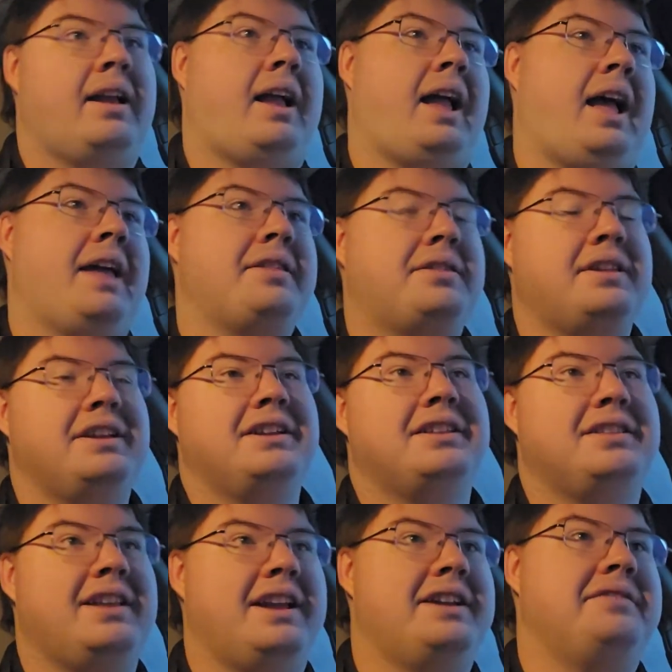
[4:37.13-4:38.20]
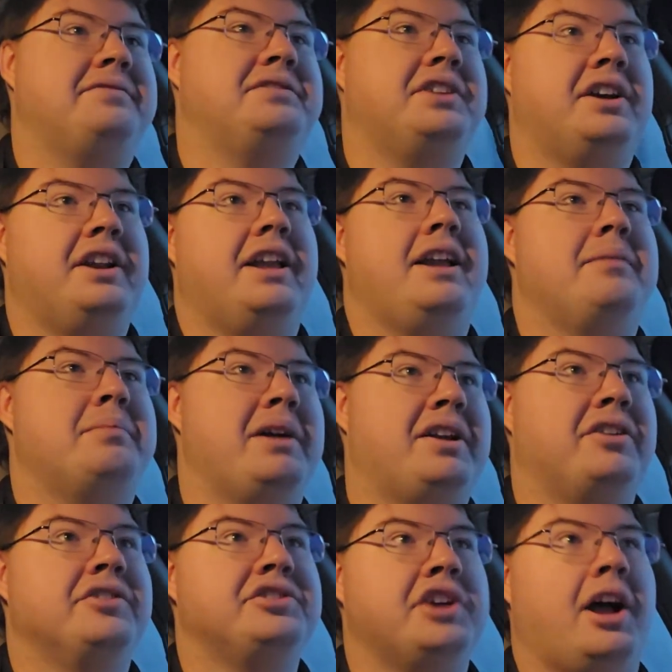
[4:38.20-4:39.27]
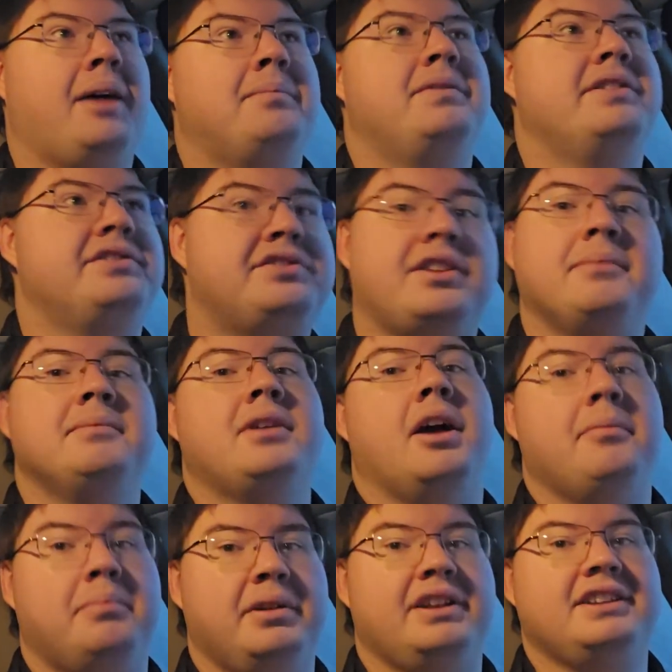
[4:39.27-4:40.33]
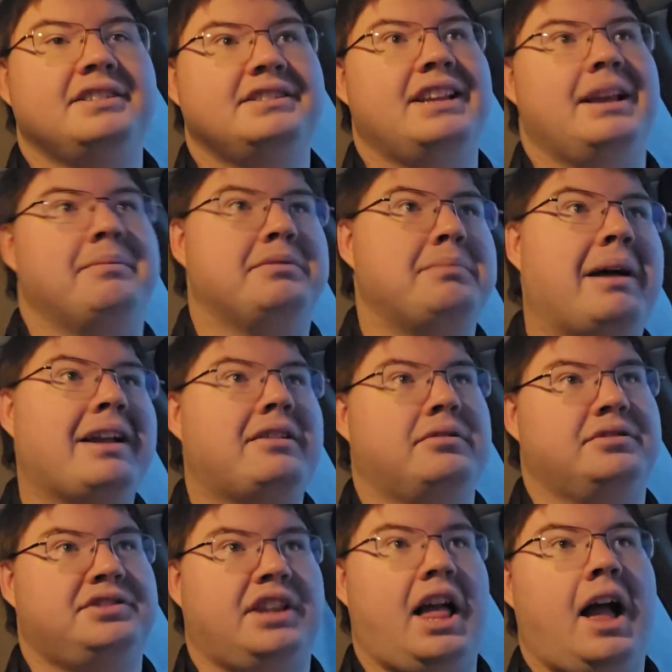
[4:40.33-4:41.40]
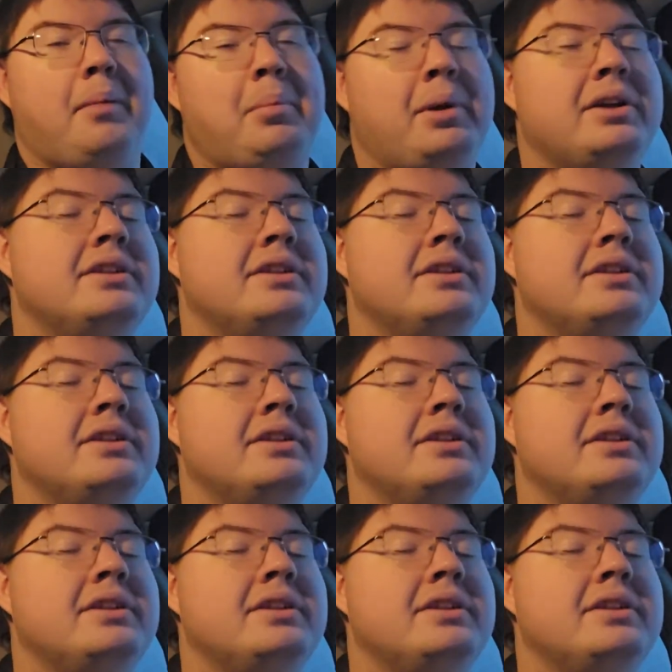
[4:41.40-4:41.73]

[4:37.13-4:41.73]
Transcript: I think they've done a better job than some companies named Microslop.